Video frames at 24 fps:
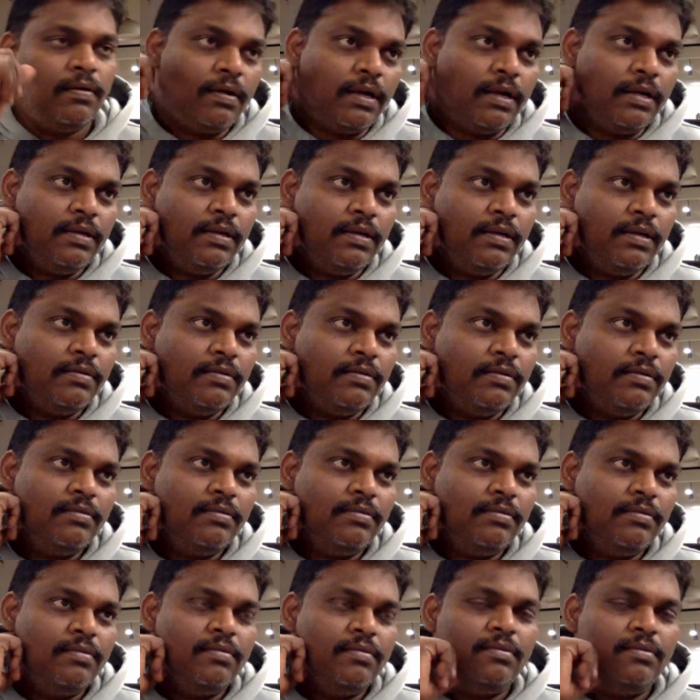Right?
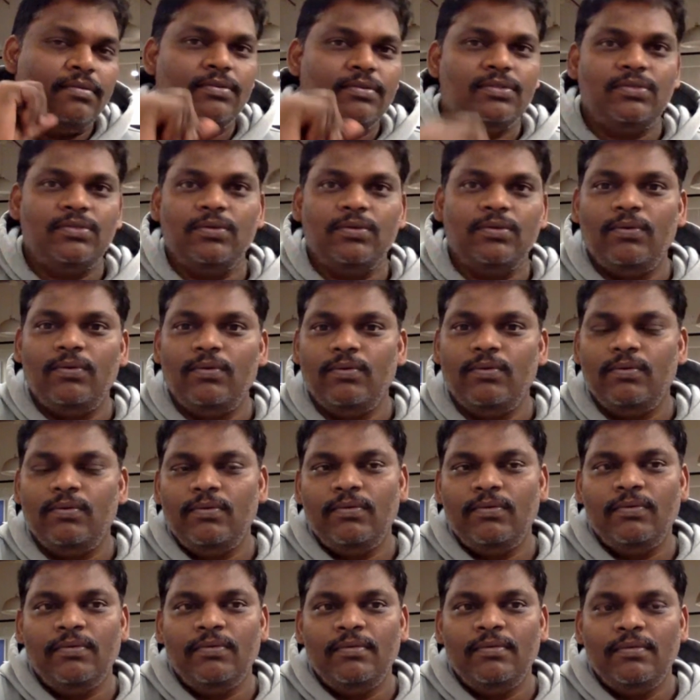So,
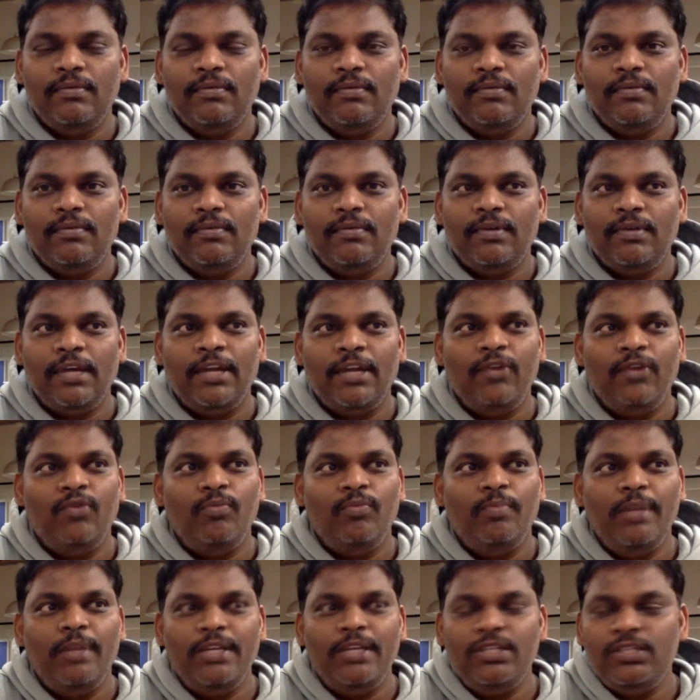can you
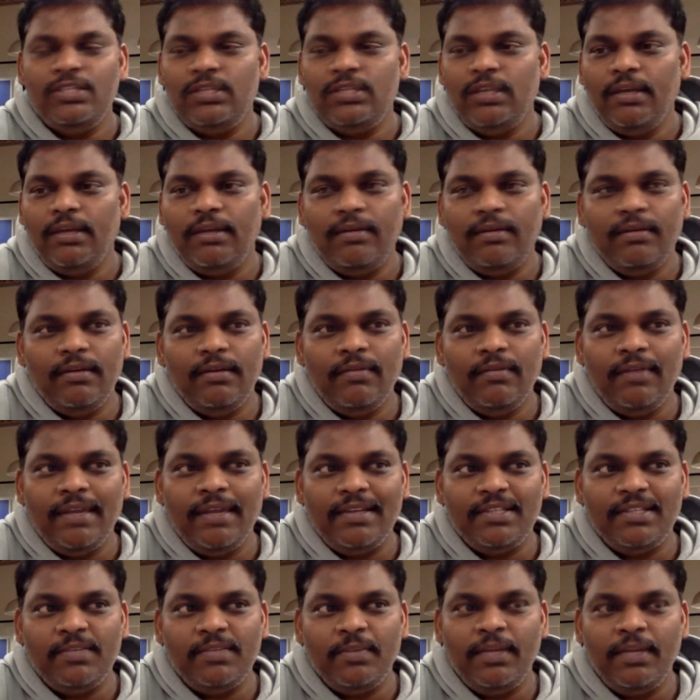please share your
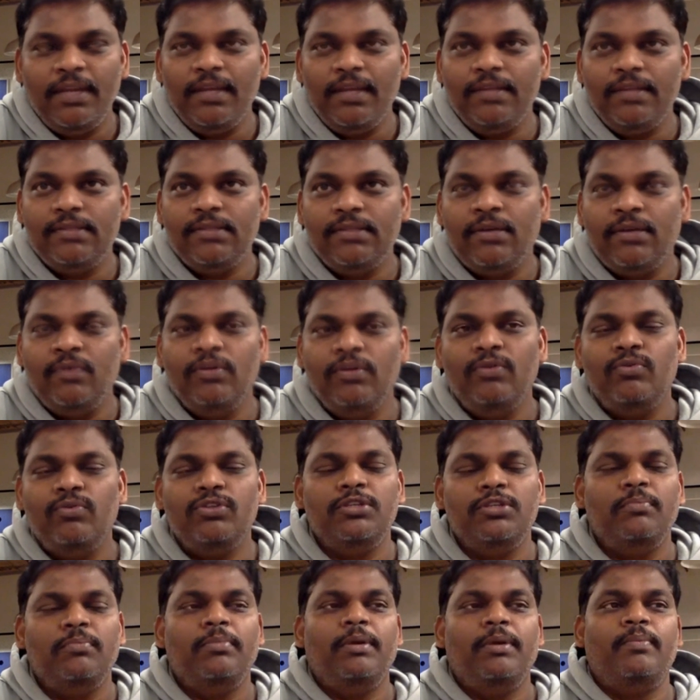experience, how the
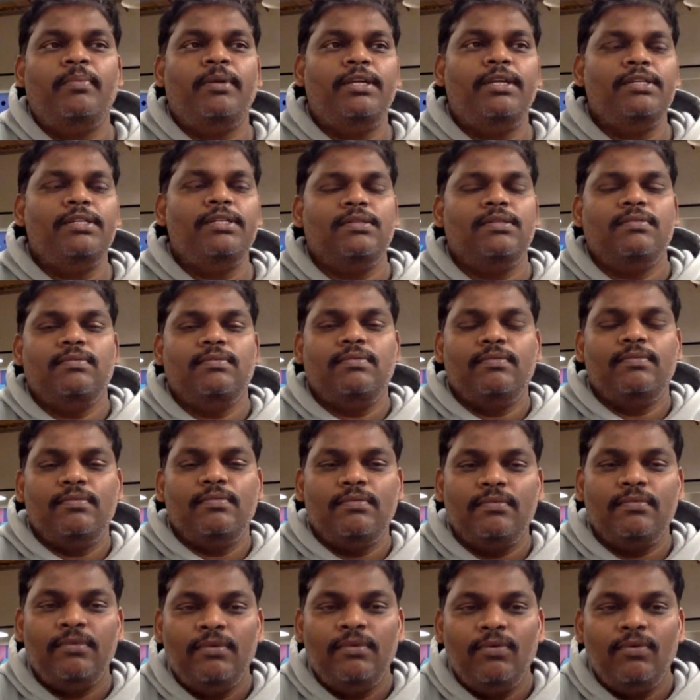question paper is?
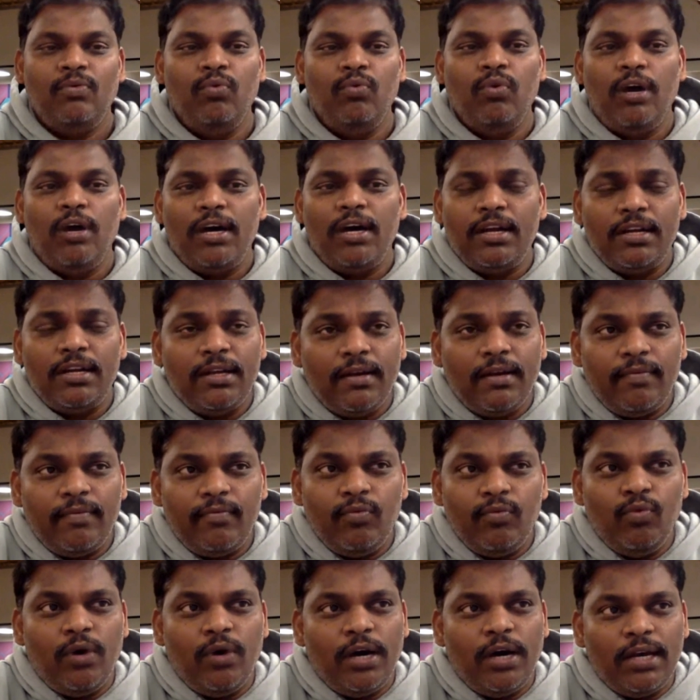Who are tough,
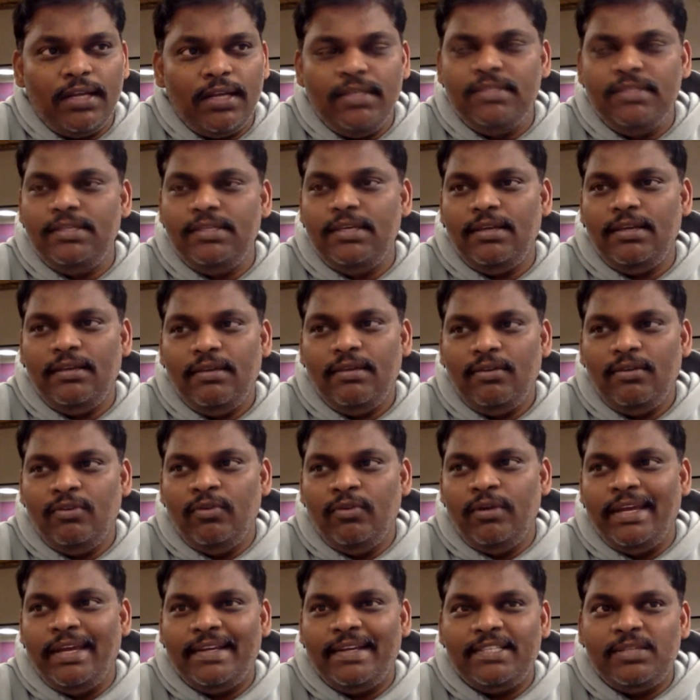who are easy?
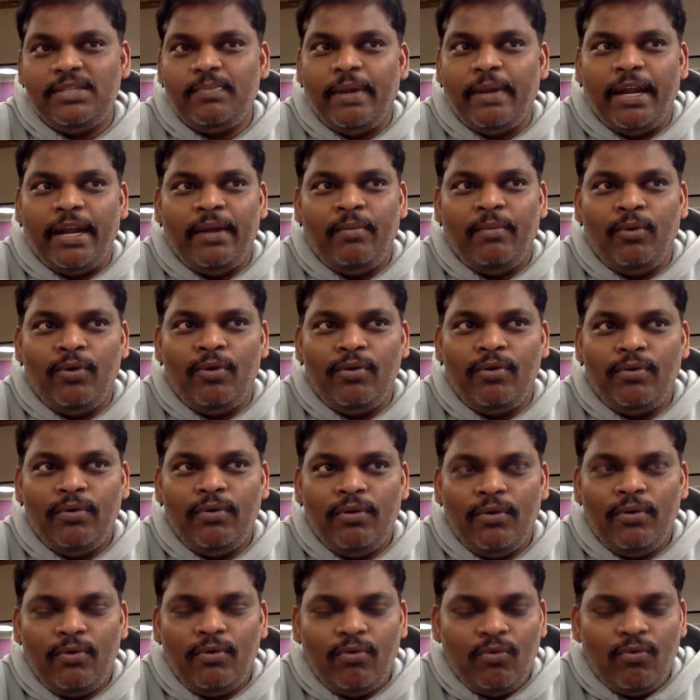Don't expand more.
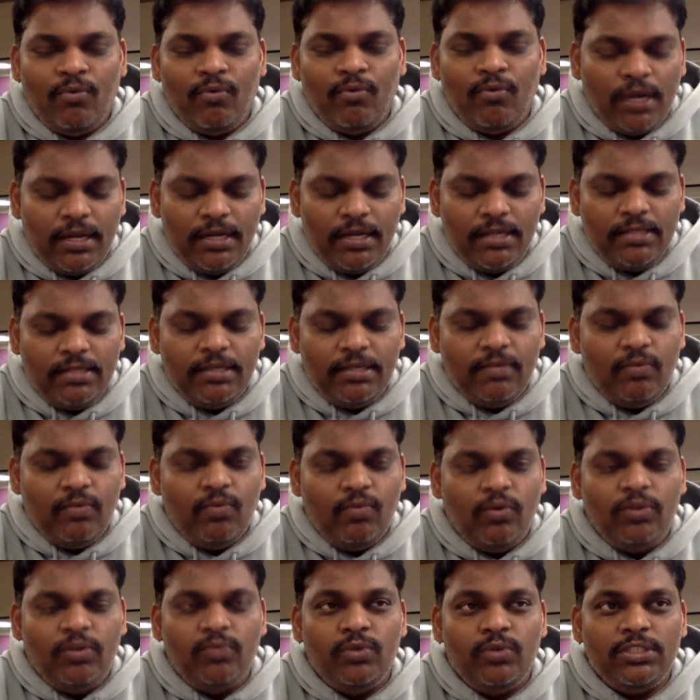Who are easy?
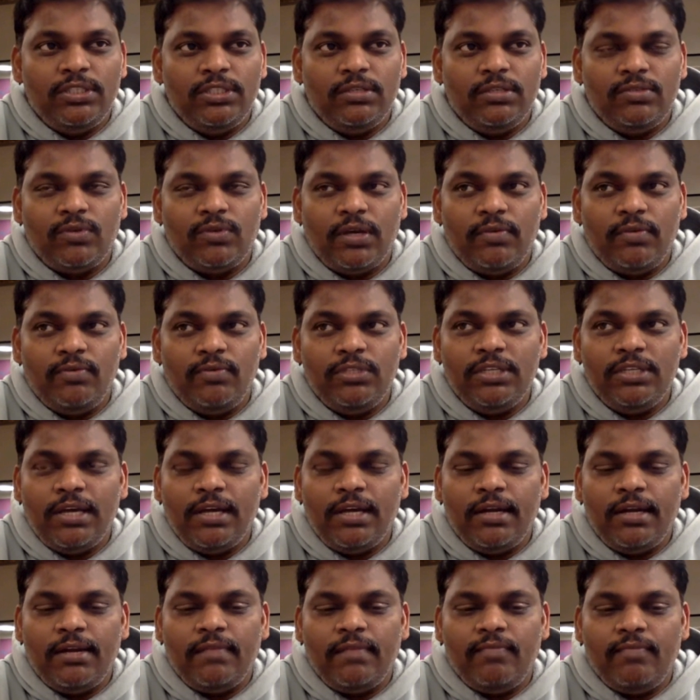Which
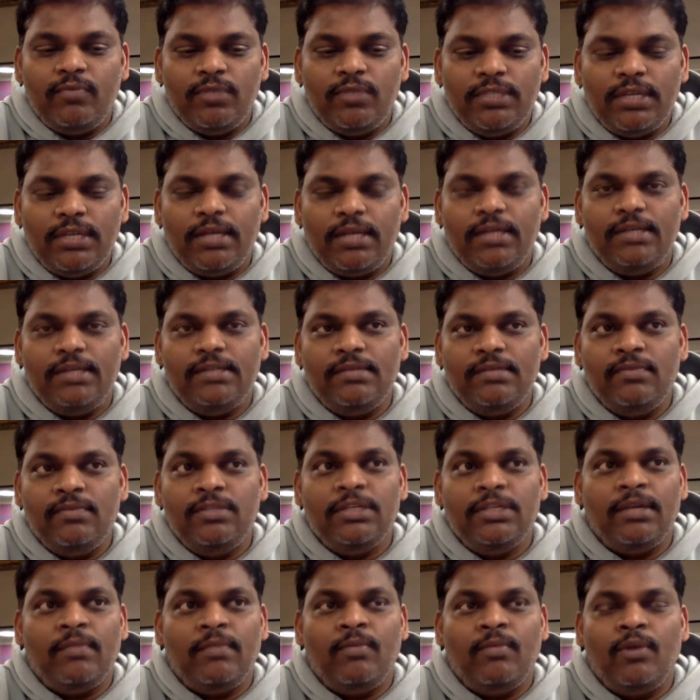are tough, which are easy,
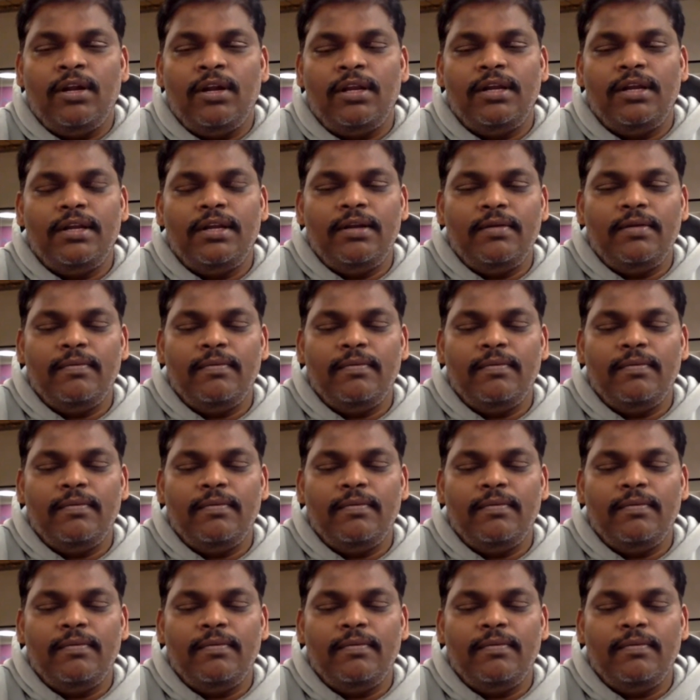which are moderate?